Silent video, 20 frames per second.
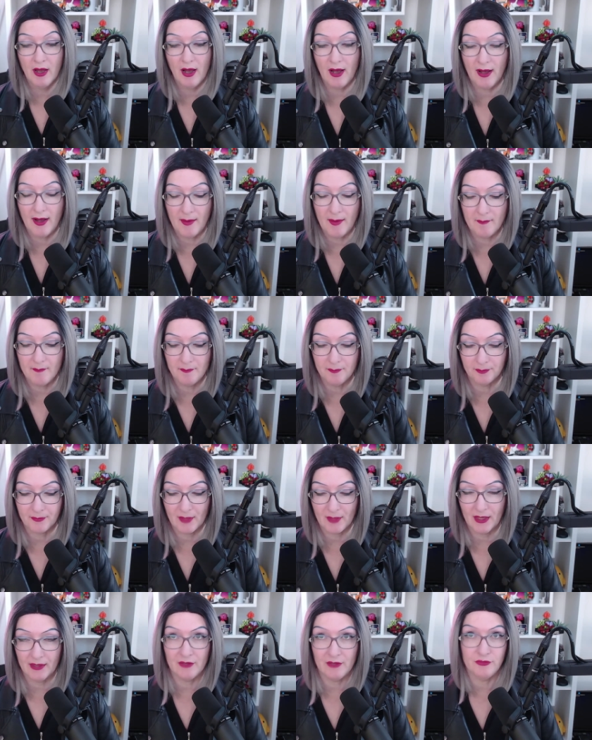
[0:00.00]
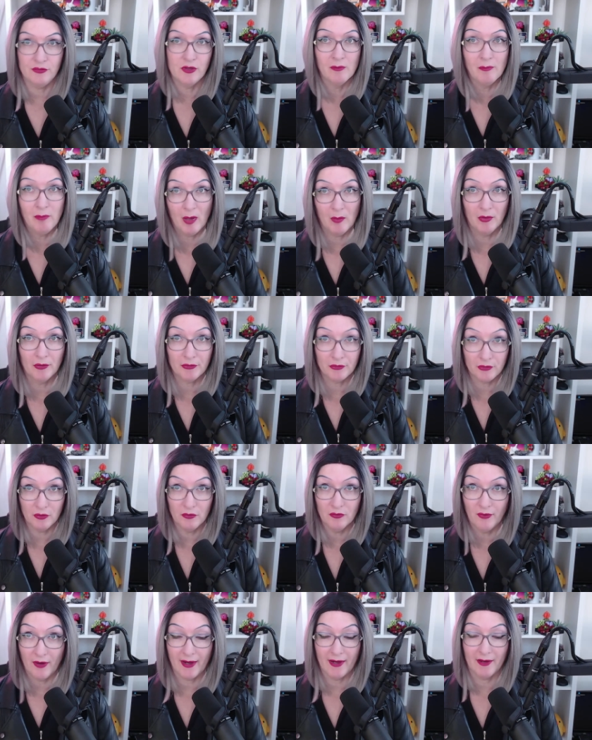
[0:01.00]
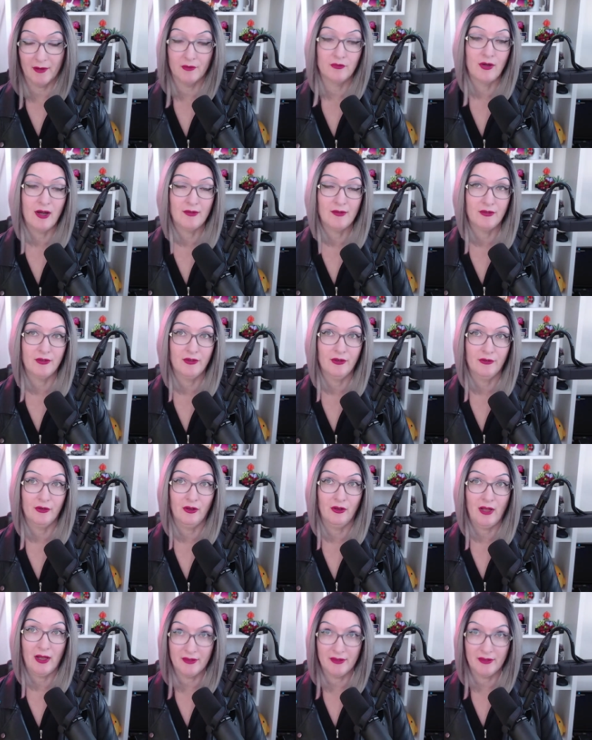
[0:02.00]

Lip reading: And that you can publish to via Draft to Digital.